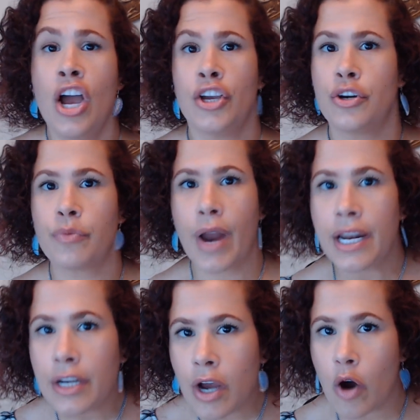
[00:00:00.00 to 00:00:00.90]
you're
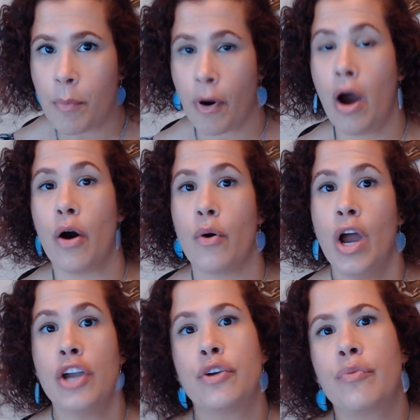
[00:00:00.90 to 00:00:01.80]
ready to go pro
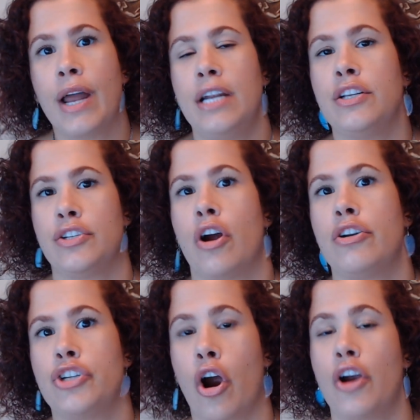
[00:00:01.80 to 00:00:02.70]
you're ready to
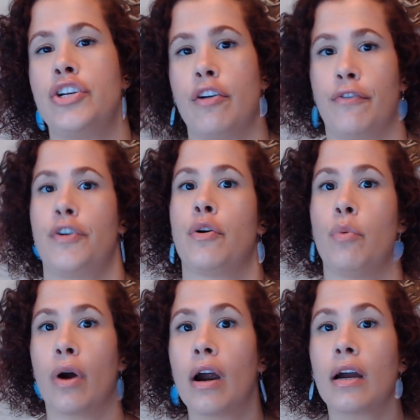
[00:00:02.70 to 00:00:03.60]
start charging for your
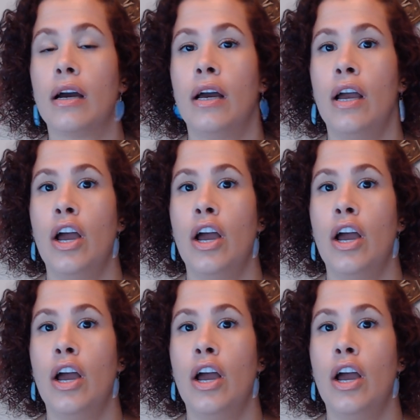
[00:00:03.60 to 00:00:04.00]
work